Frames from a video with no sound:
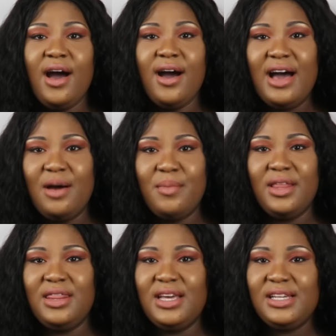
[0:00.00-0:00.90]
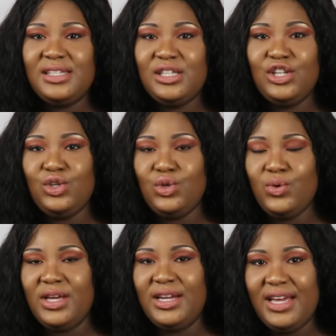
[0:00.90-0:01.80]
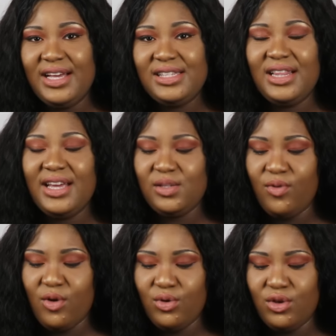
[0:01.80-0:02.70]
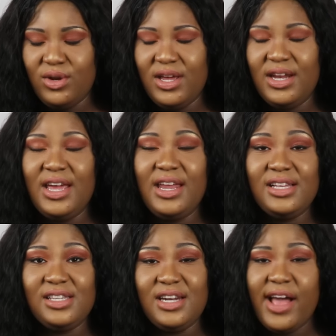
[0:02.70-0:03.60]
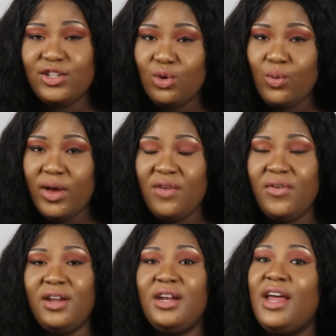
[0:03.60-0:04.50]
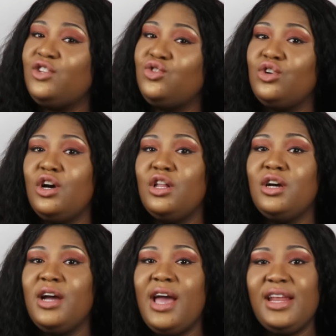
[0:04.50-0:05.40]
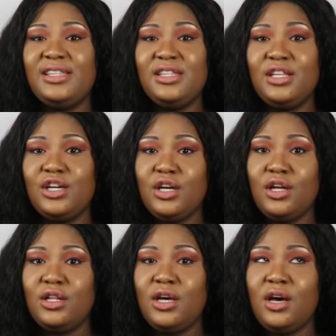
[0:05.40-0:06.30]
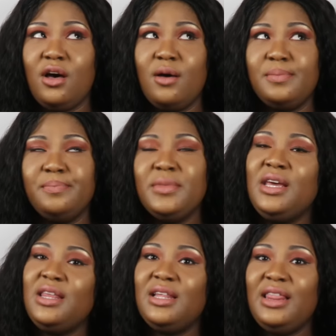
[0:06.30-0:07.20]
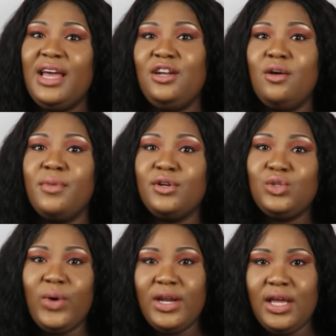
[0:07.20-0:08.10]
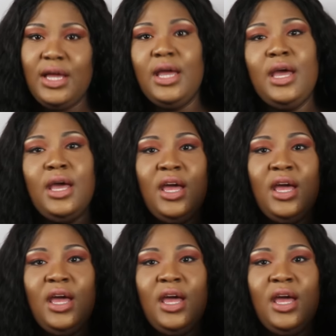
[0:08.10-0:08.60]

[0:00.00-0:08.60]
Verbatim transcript: Um this unit is a lace front unit. It is a natural wave in a natural color, and it's in the color um the length number twenty.